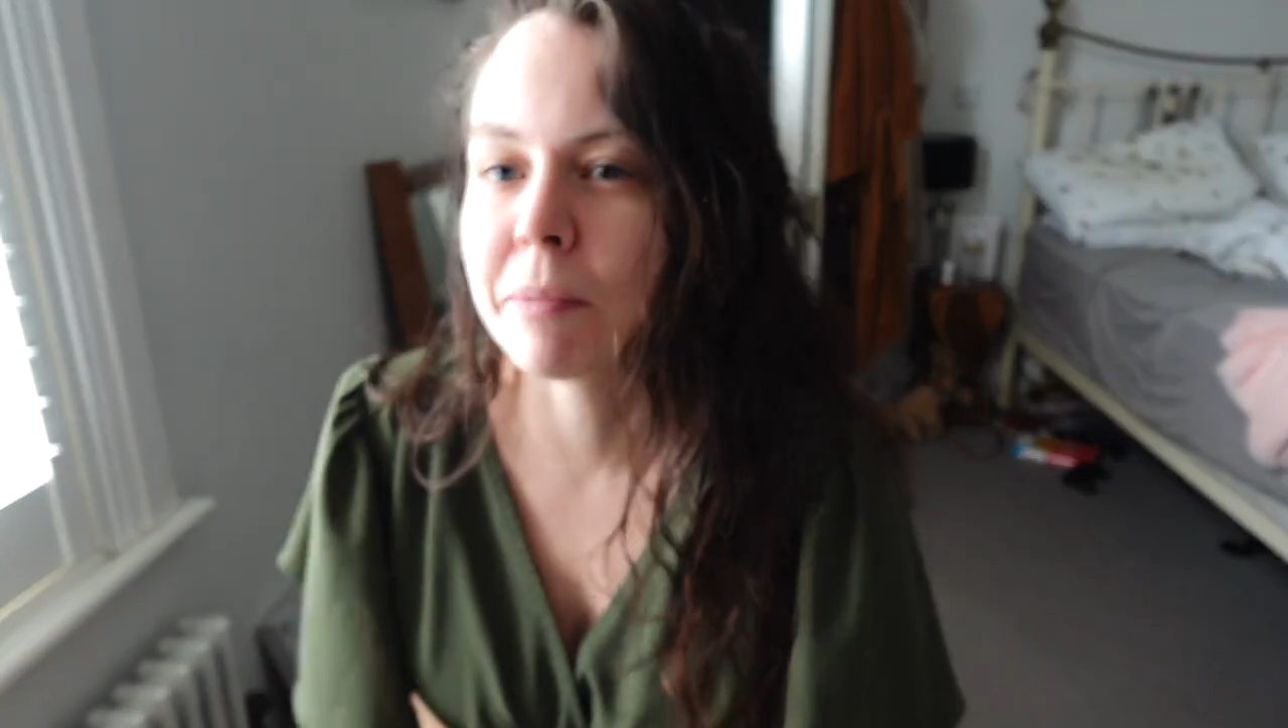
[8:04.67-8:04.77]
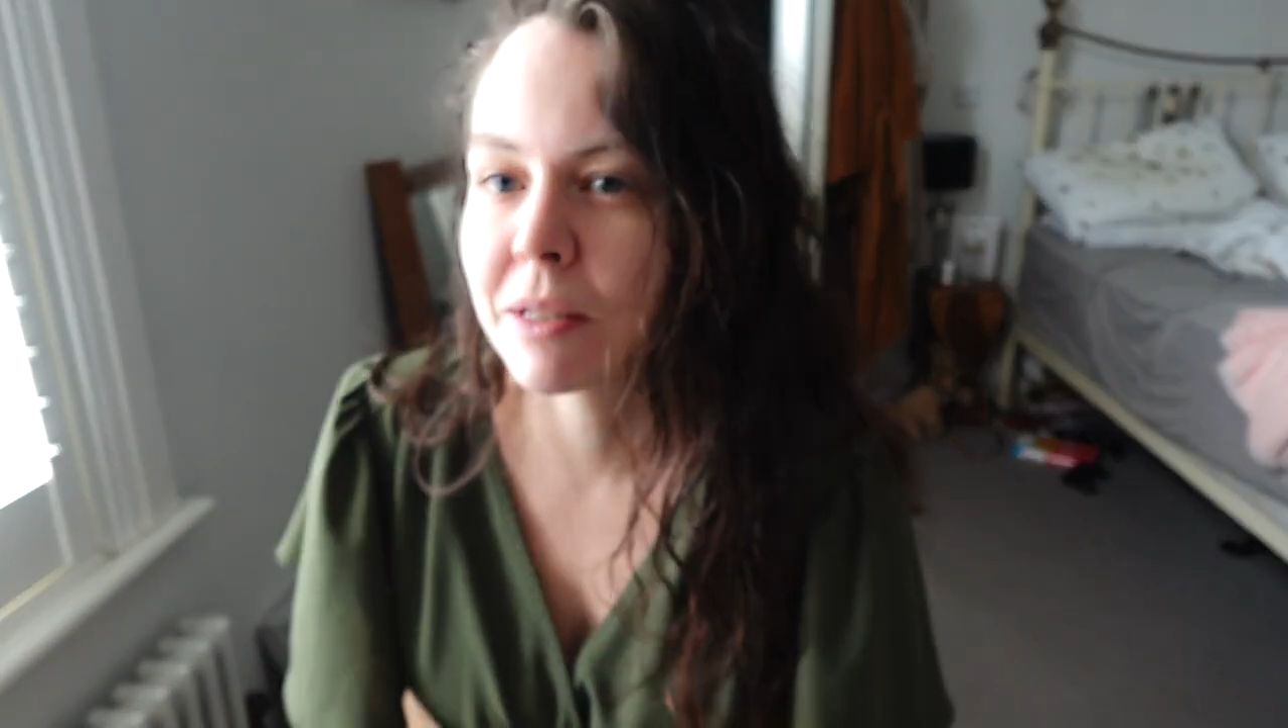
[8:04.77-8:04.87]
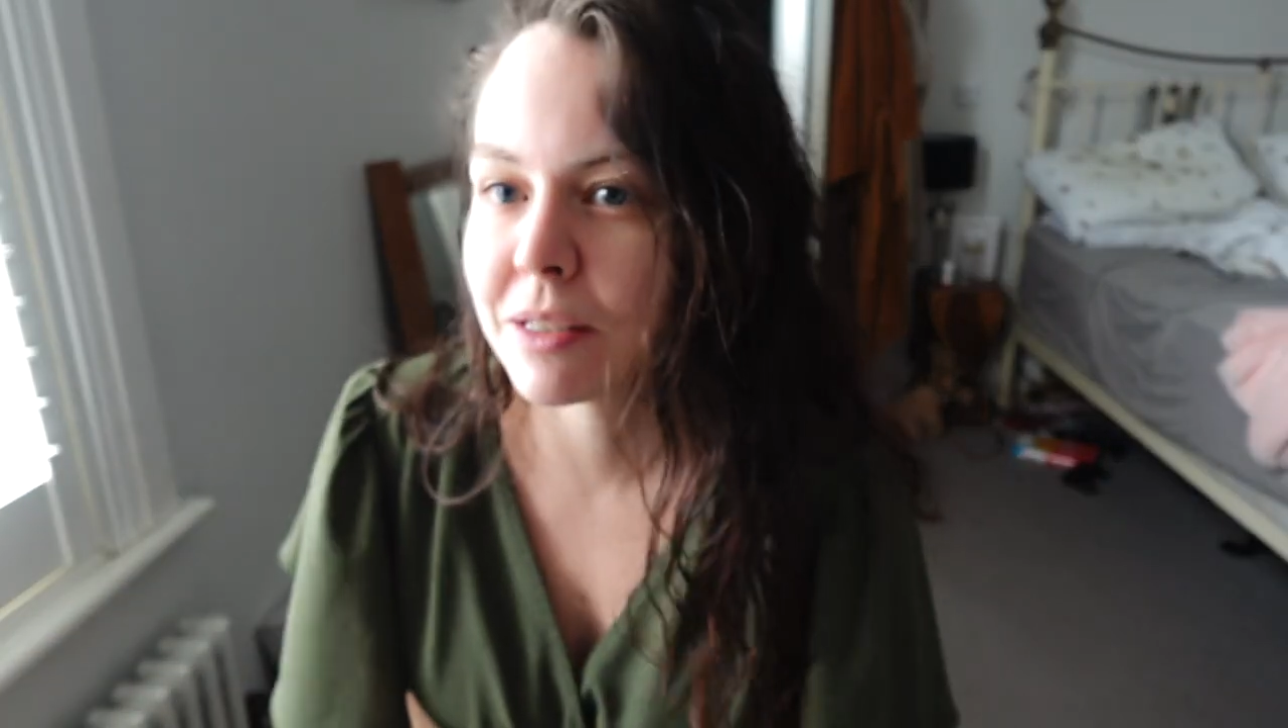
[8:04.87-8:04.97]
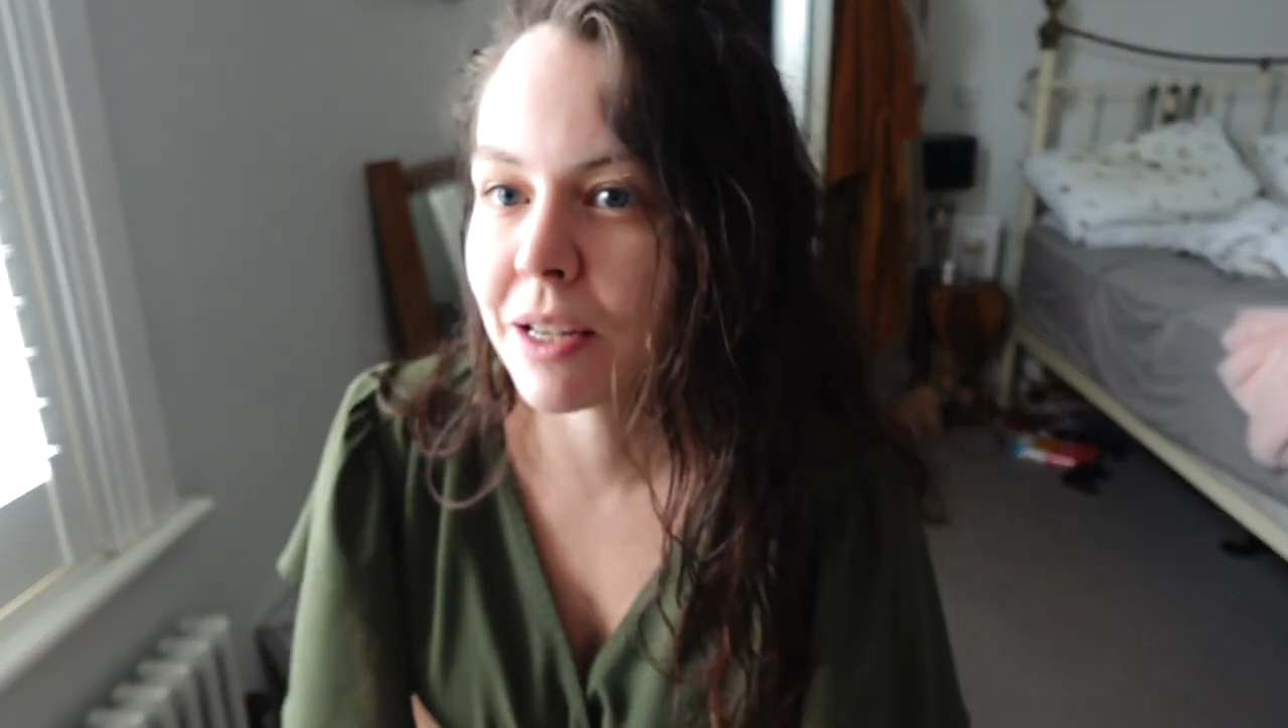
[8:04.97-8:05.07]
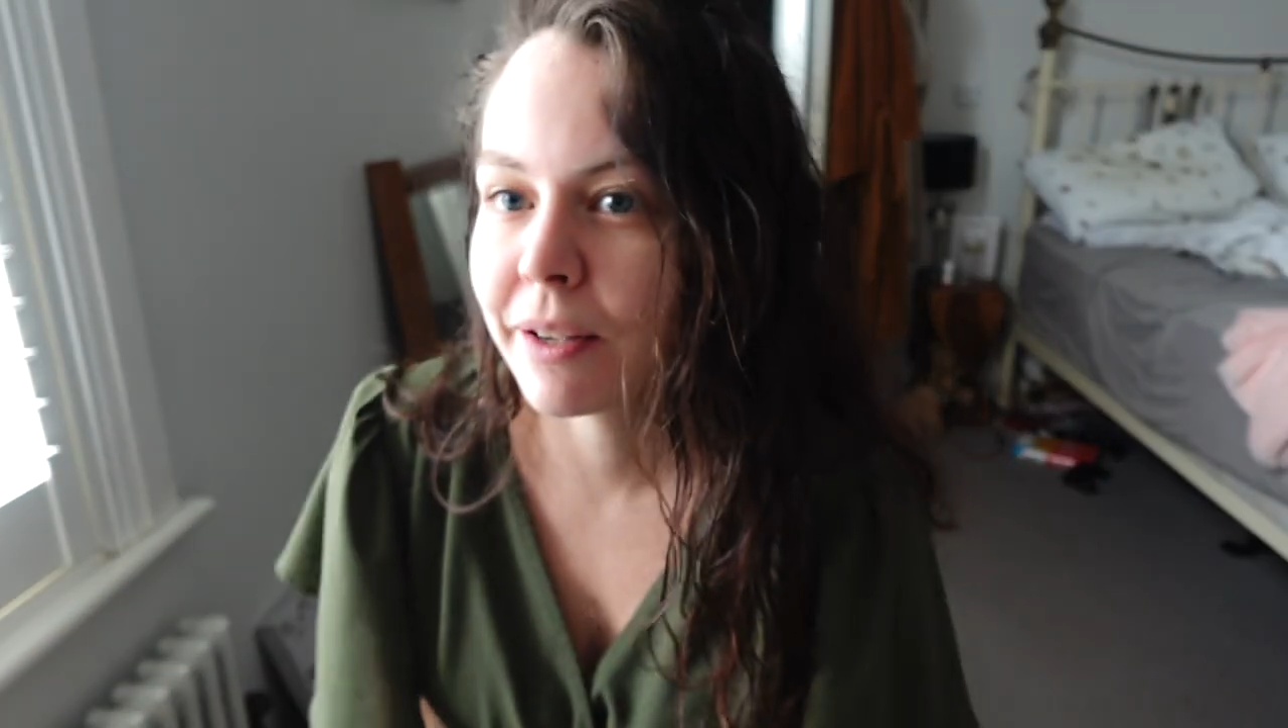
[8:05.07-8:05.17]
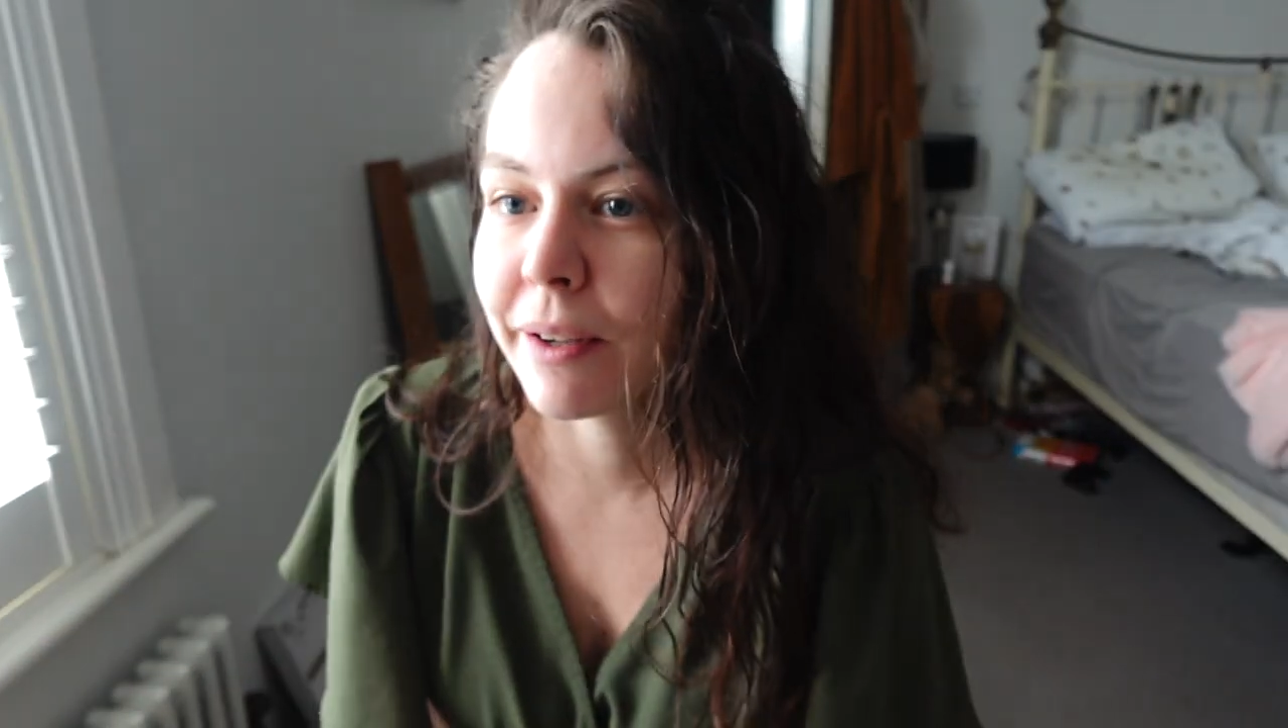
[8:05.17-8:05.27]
Mother's Day.